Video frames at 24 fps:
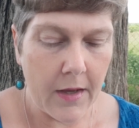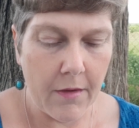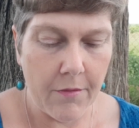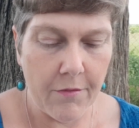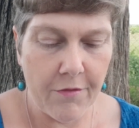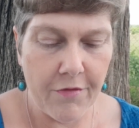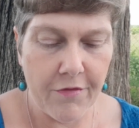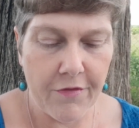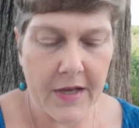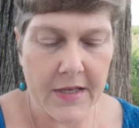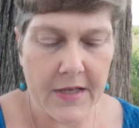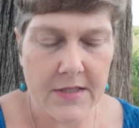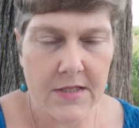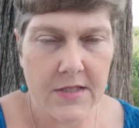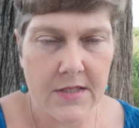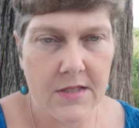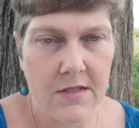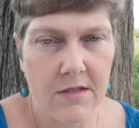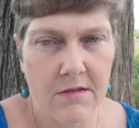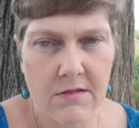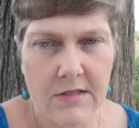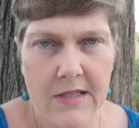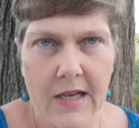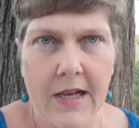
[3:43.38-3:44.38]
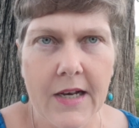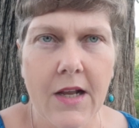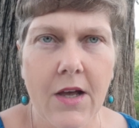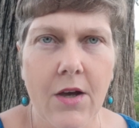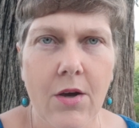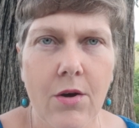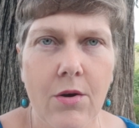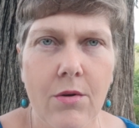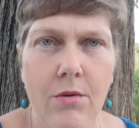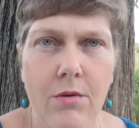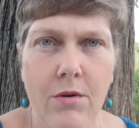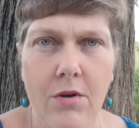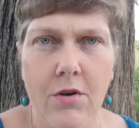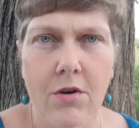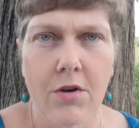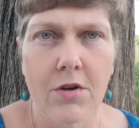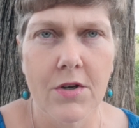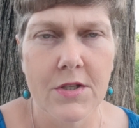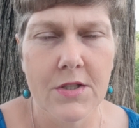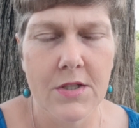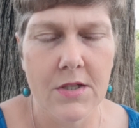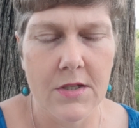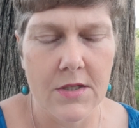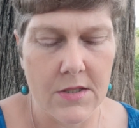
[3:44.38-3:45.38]
Fats, tallow,
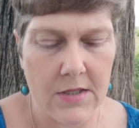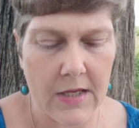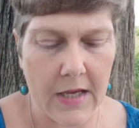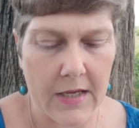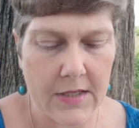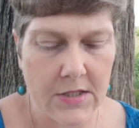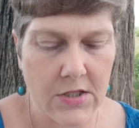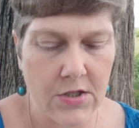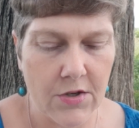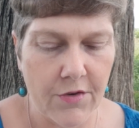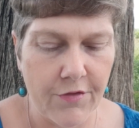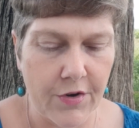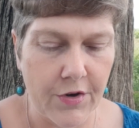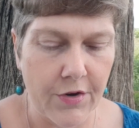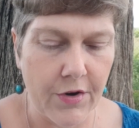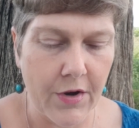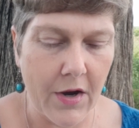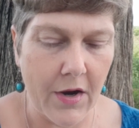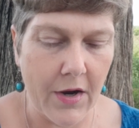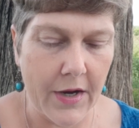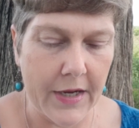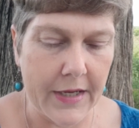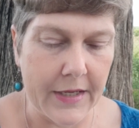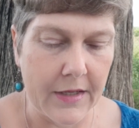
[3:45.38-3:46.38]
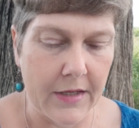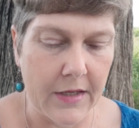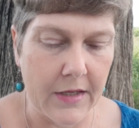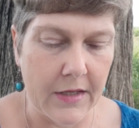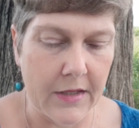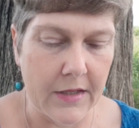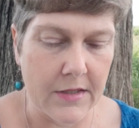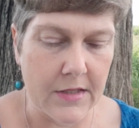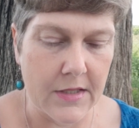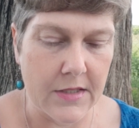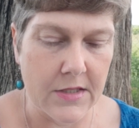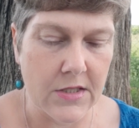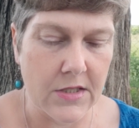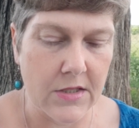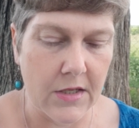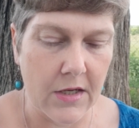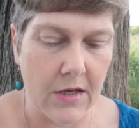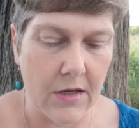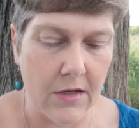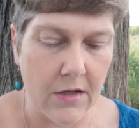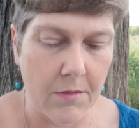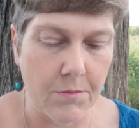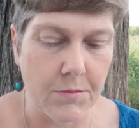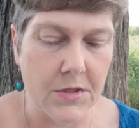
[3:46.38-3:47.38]
lard is actually very high in
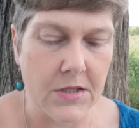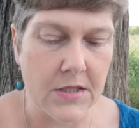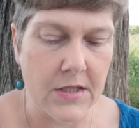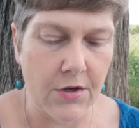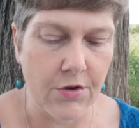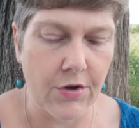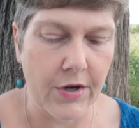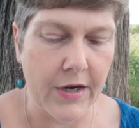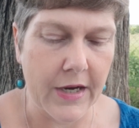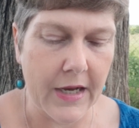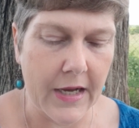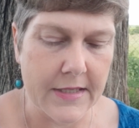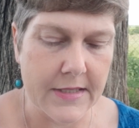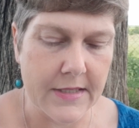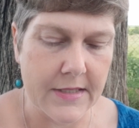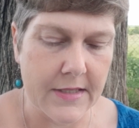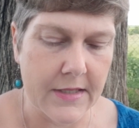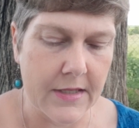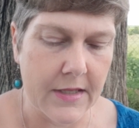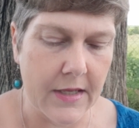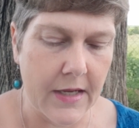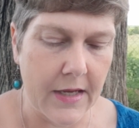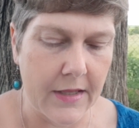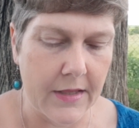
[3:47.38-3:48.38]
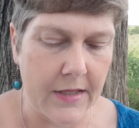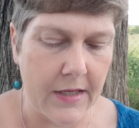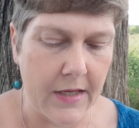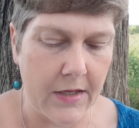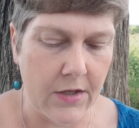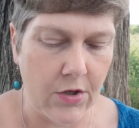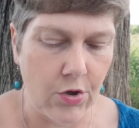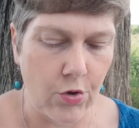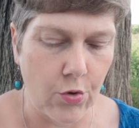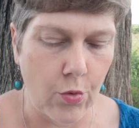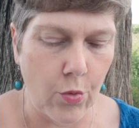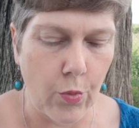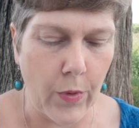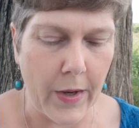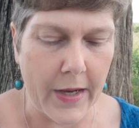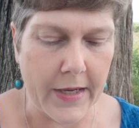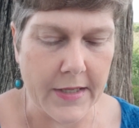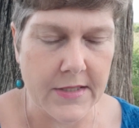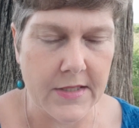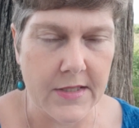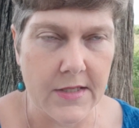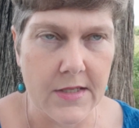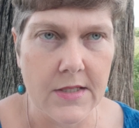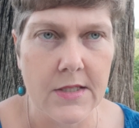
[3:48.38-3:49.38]
stearic acid, and then your
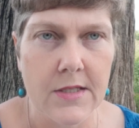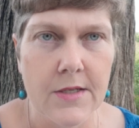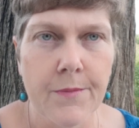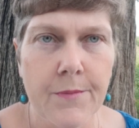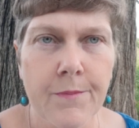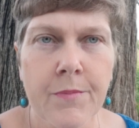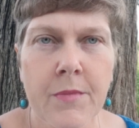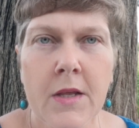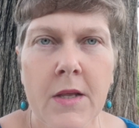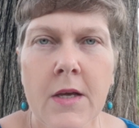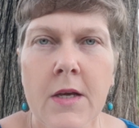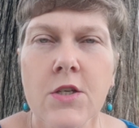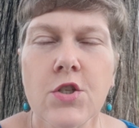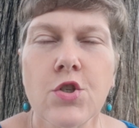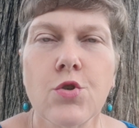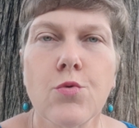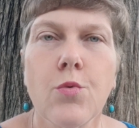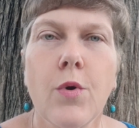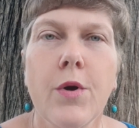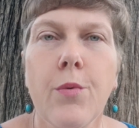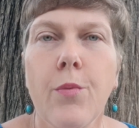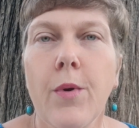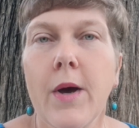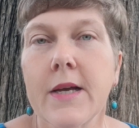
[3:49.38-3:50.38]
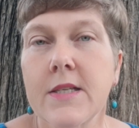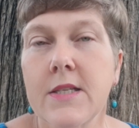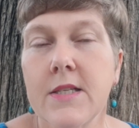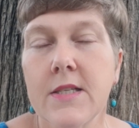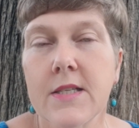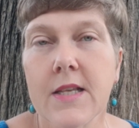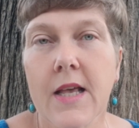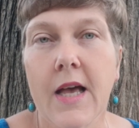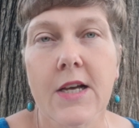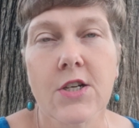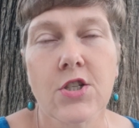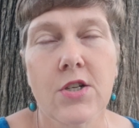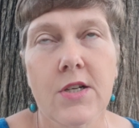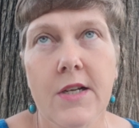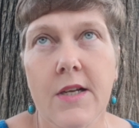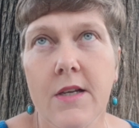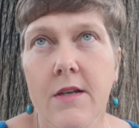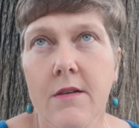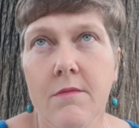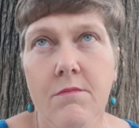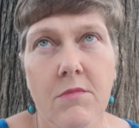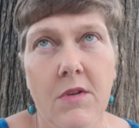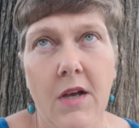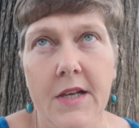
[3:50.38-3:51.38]
waxes. Soy wax is
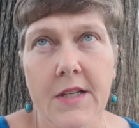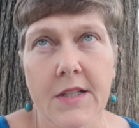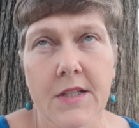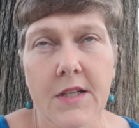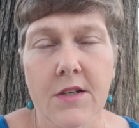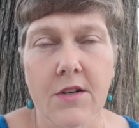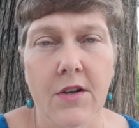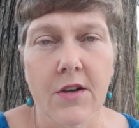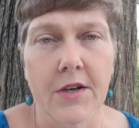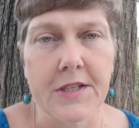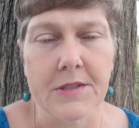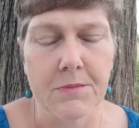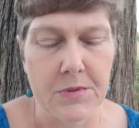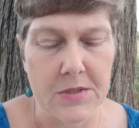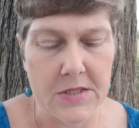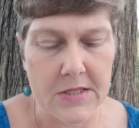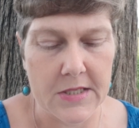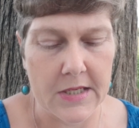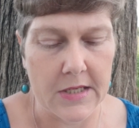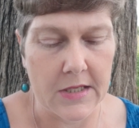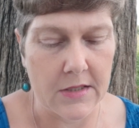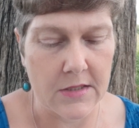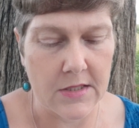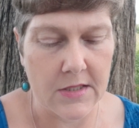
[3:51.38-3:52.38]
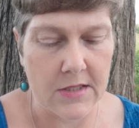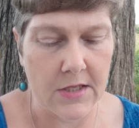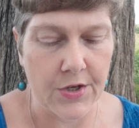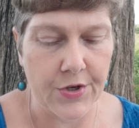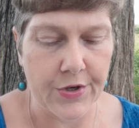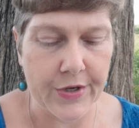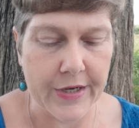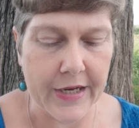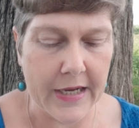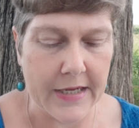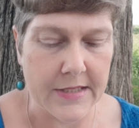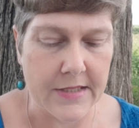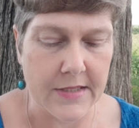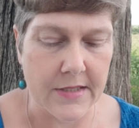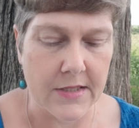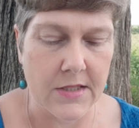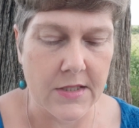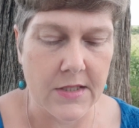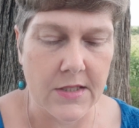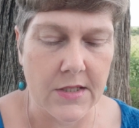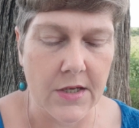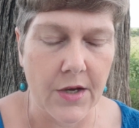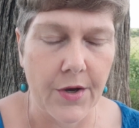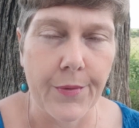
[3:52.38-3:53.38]
actually 99% stearic acid.
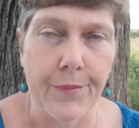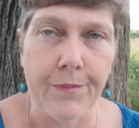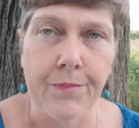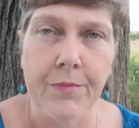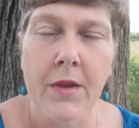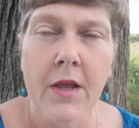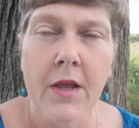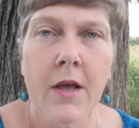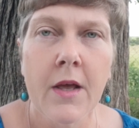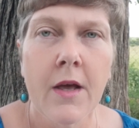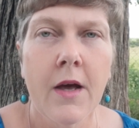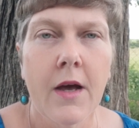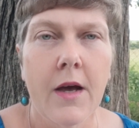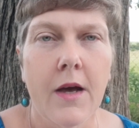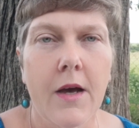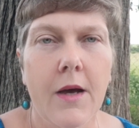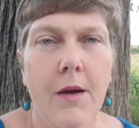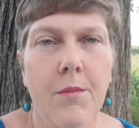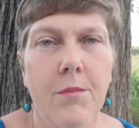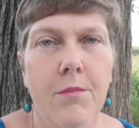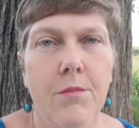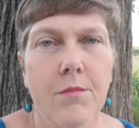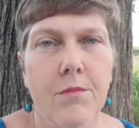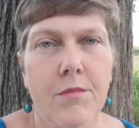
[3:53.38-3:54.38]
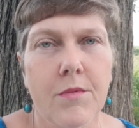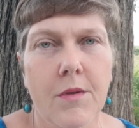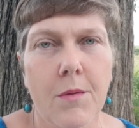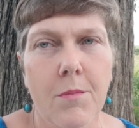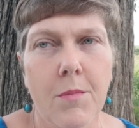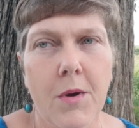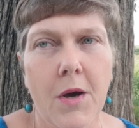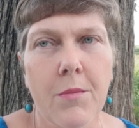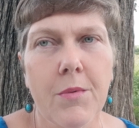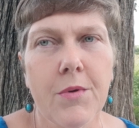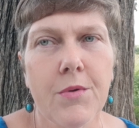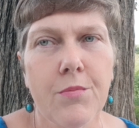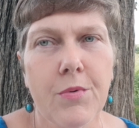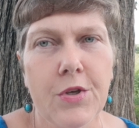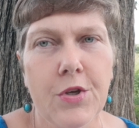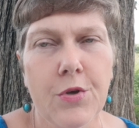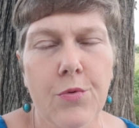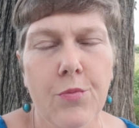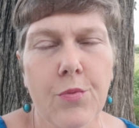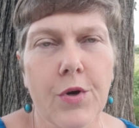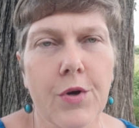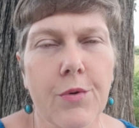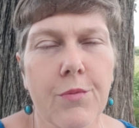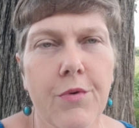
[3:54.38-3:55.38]
So the moment when
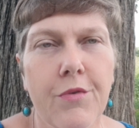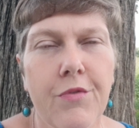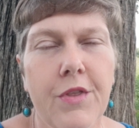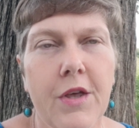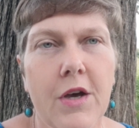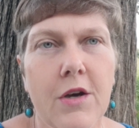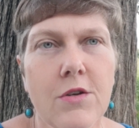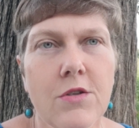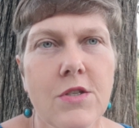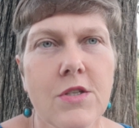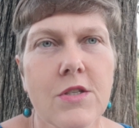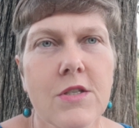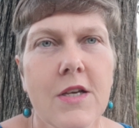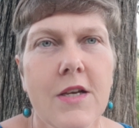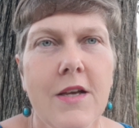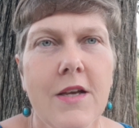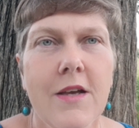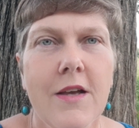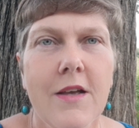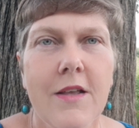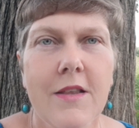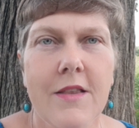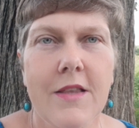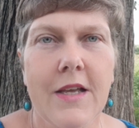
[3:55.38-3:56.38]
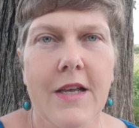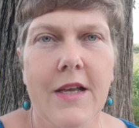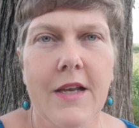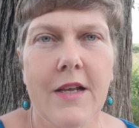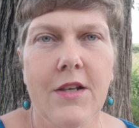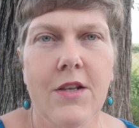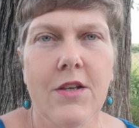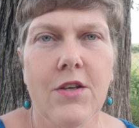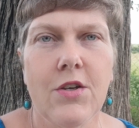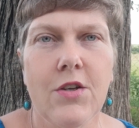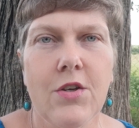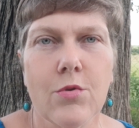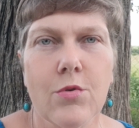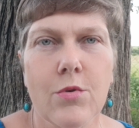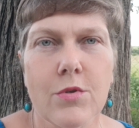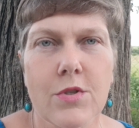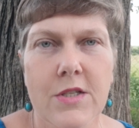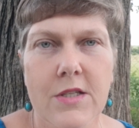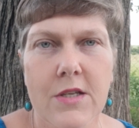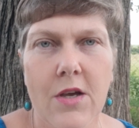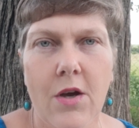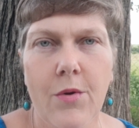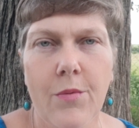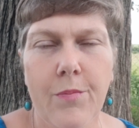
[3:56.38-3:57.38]
you work with those, then your
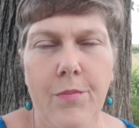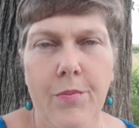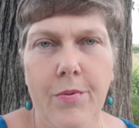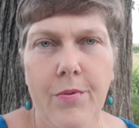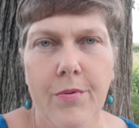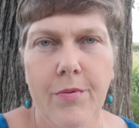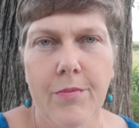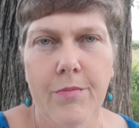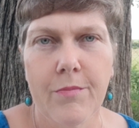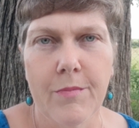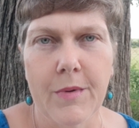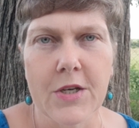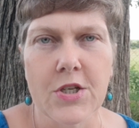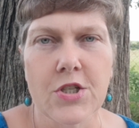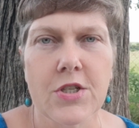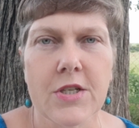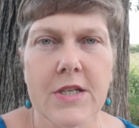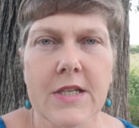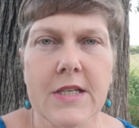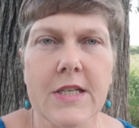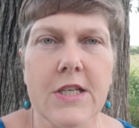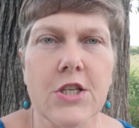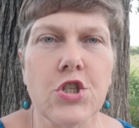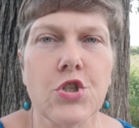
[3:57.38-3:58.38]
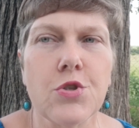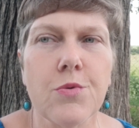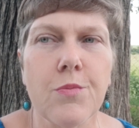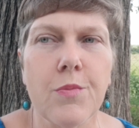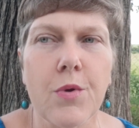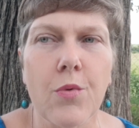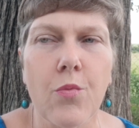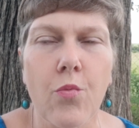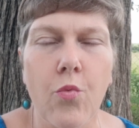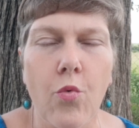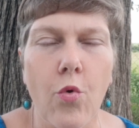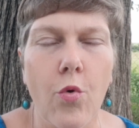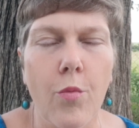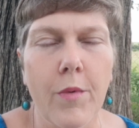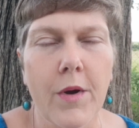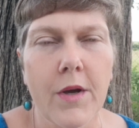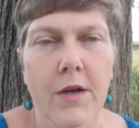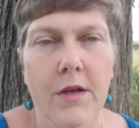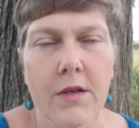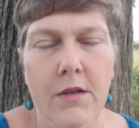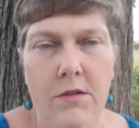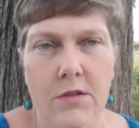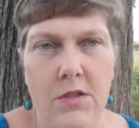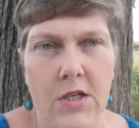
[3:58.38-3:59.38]
soap mixture needs to be
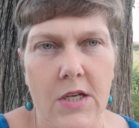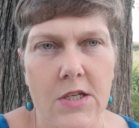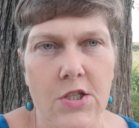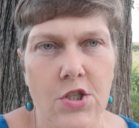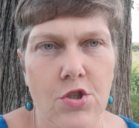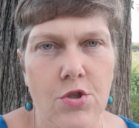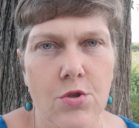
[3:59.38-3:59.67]
warmer just